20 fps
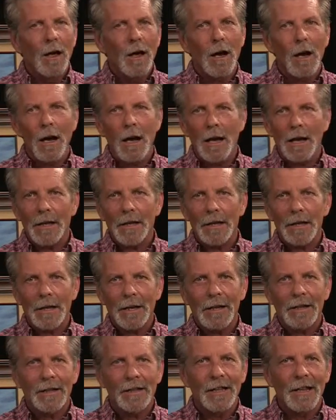I
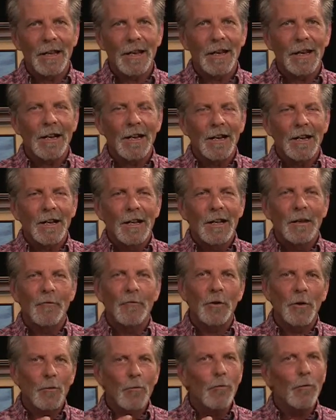think that if
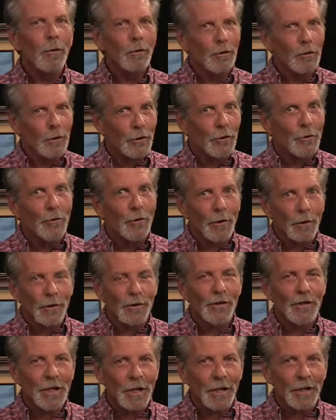you will do
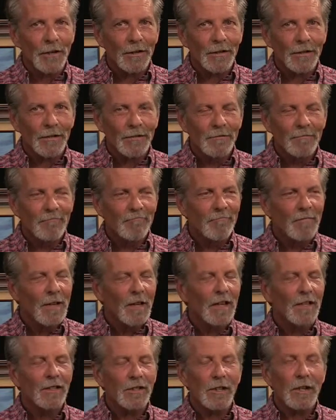those things,
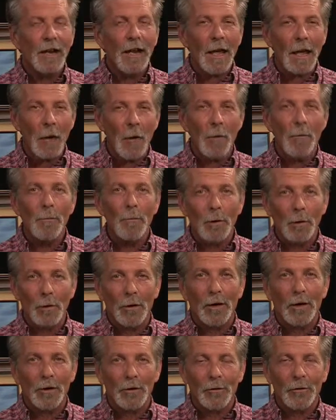it's going to help you
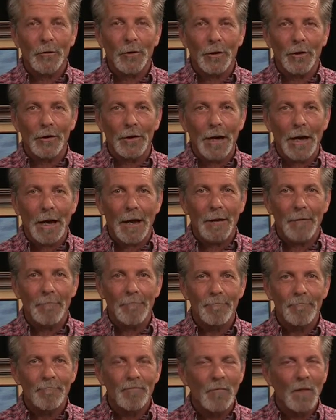get through your day.
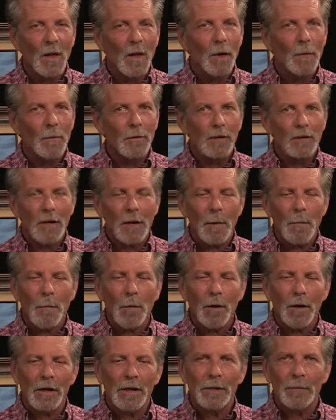It's going to
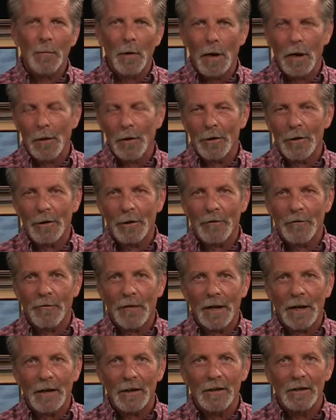put a smile on your
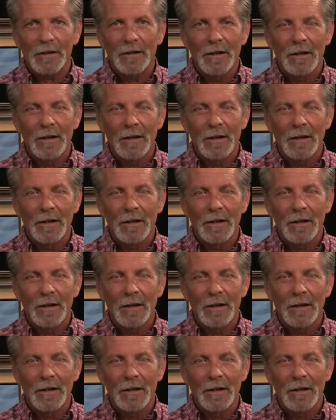face.